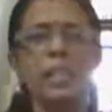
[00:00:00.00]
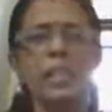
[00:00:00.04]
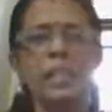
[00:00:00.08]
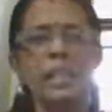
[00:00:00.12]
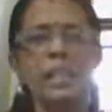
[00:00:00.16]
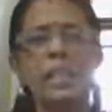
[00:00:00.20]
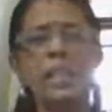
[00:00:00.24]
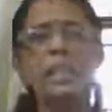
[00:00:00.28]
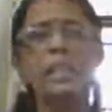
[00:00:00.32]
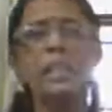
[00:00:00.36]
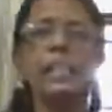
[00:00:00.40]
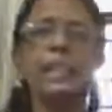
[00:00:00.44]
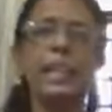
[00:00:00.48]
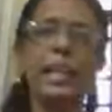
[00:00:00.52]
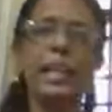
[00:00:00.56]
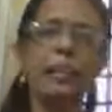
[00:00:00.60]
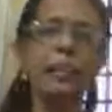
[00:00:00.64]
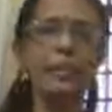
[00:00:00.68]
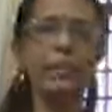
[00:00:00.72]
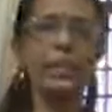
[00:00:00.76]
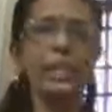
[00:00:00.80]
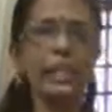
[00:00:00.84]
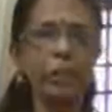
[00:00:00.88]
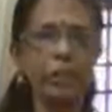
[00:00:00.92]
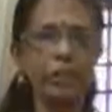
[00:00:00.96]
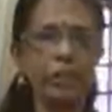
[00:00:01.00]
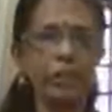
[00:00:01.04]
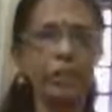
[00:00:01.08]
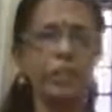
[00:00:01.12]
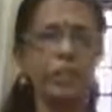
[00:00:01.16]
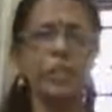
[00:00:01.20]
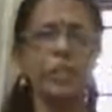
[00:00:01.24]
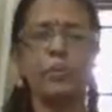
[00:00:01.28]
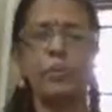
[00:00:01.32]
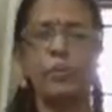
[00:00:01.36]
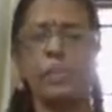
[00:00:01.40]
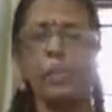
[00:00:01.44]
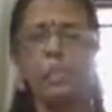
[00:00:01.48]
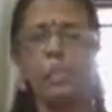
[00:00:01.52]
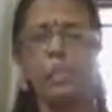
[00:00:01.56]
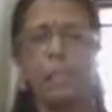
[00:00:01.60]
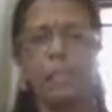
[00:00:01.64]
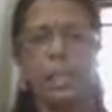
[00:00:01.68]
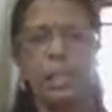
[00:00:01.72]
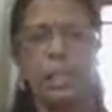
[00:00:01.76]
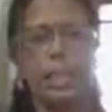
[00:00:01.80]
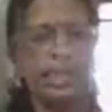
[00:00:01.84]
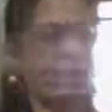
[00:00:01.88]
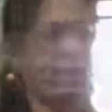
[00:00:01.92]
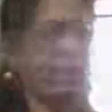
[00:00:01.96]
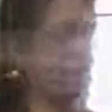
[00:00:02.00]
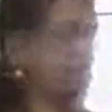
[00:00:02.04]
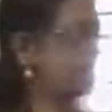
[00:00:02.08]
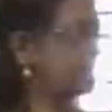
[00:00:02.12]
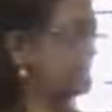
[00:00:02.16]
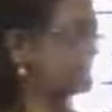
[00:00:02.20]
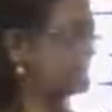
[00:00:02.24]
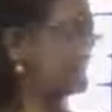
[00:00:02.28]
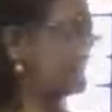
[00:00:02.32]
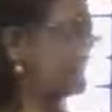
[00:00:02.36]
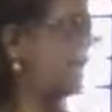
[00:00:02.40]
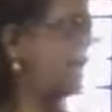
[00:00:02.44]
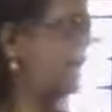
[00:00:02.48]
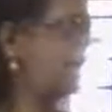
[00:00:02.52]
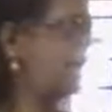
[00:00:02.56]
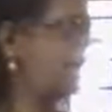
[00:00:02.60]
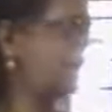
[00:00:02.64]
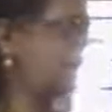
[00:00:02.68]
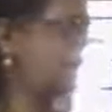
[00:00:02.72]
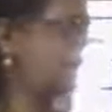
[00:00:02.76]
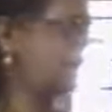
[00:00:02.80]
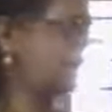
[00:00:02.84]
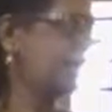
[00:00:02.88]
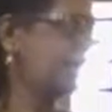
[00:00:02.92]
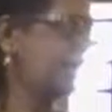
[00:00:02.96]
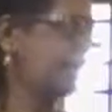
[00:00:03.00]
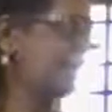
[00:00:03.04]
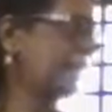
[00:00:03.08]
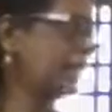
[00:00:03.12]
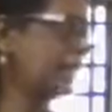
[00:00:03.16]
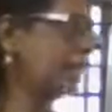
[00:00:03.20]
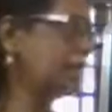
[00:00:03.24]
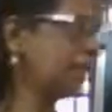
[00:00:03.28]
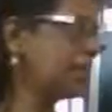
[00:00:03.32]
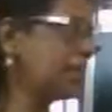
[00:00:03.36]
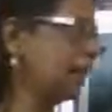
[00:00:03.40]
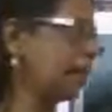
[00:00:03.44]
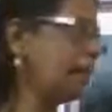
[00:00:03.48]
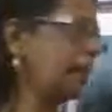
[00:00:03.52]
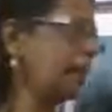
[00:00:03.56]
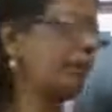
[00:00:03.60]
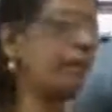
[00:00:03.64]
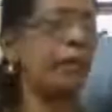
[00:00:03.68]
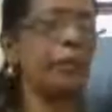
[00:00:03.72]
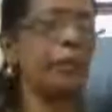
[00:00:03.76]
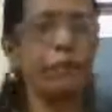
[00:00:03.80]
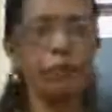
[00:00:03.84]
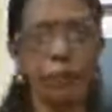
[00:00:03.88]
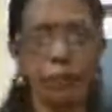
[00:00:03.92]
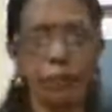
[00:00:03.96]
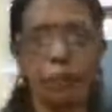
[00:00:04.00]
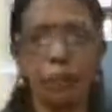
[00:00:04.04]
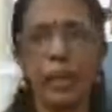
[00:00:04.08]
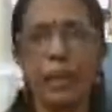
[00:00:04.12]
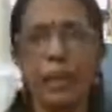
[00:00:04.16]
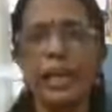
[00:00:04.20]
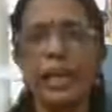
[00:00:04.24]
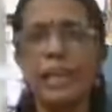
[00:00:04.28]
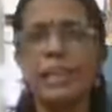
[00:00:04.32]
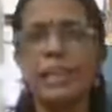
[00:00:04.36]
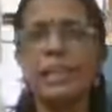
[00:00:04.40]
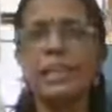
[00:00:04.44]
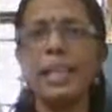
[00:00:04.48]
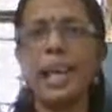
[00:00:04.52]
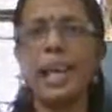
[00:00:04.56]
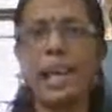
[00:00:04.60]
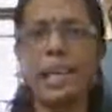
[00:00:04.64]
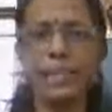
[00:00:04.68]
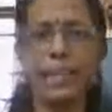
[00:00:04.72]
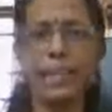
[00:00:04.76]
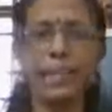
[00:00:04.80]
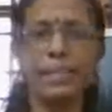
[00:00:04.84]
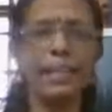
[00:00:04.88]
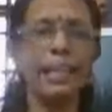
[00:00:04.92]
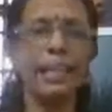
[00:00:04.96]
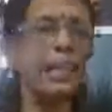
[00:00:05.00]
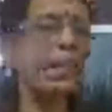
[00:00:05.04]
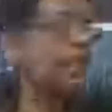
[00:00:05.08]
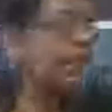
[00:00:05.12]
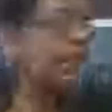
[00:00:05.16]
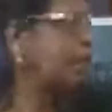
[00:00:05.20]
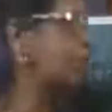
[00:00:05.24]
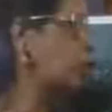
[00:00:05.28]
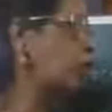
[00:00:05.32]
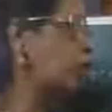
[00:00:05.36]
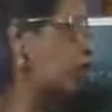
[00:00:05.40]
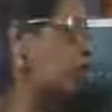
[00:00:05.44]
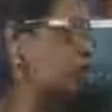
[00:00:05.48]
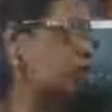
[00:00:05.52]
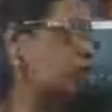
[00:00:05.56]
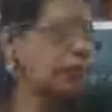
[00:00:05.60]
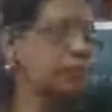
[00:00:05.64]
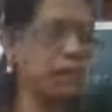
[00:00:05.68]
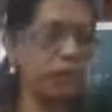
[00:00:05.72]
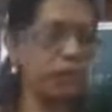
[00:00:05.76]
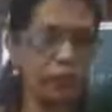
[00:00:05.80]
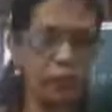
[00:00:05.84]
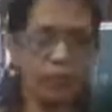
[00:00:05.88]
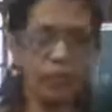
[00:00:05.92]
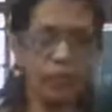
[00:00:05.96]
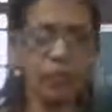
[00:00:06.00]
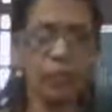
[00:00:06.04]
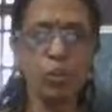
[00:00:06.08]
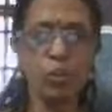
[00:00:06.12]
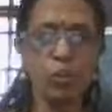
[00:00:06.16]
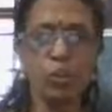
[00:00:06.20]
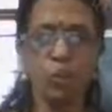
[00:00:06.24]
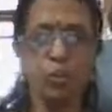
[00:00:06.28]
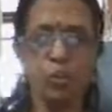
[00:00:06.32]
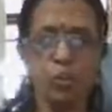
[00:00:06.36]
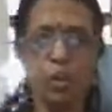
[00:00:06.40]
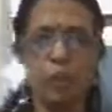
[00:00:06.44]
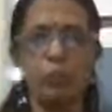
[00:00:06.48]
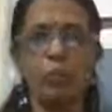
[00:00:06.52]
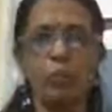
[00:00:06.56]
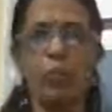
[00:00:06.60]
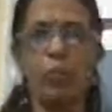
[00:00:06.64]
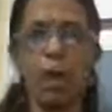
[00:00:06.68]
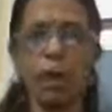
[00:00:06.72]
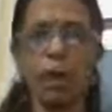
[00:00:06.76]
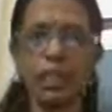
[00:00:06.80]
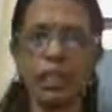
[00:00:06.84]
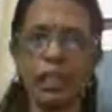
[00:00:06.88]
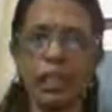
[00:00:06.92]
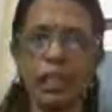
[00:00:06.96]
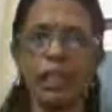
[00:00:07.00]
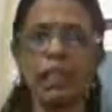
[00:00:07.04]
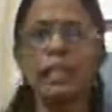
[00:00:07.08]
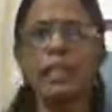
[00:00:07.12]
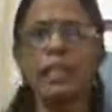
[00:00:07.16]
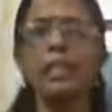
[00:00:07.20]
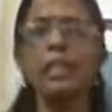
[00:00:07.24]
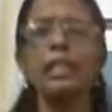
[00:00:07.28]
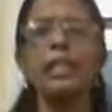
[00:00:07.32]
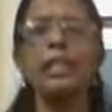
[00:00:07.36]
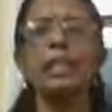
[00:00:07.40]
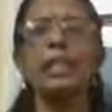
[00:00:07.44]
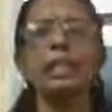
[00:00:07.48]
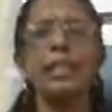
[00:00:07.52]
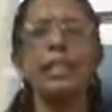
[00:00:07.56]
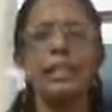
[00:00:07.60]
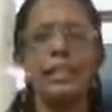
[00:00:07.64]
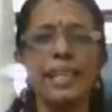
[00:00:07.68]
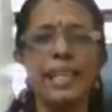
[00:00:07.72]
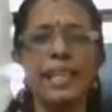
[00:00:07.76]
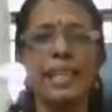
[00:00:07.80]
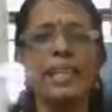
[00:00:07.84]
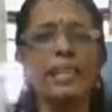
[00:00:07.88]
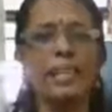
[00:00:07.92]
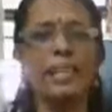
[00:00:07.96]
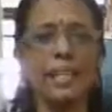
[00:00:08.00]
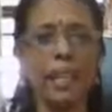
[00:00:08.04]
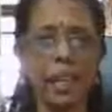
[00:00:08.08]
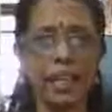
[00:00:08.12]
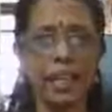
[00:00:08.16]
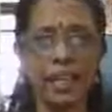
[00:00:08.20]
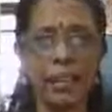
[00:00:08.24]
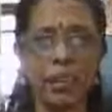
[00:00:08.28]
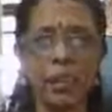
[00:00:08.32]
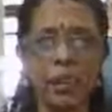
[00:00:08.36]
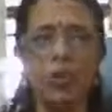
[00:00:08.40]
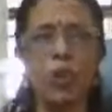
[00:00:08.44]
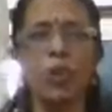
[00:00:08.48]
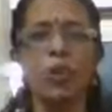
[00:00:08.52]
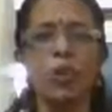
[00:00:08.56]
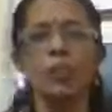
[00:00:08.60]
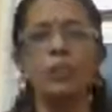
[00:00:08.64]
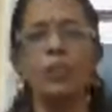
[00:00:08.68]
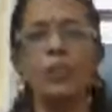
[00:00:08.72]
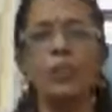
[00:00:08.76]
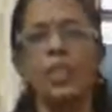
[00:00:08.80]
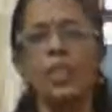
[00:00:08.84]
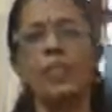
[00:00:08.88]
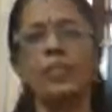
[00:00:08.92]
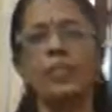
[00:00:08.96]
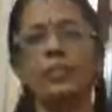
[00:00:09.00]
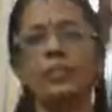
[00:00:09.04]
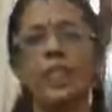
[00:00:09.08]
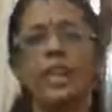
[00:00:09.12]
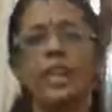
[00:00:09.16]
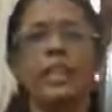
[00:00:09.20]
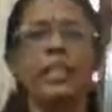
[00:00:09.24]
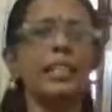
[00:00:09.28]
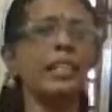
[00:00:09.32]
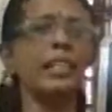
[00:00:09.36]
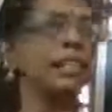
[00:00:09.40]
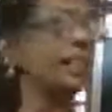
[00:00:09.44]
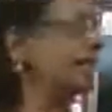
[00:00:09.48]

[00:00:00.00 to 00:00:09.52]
That is, they will give a situation like this. That is, when we place iron nail in copper sulfate solution, what is the change that you observe? That is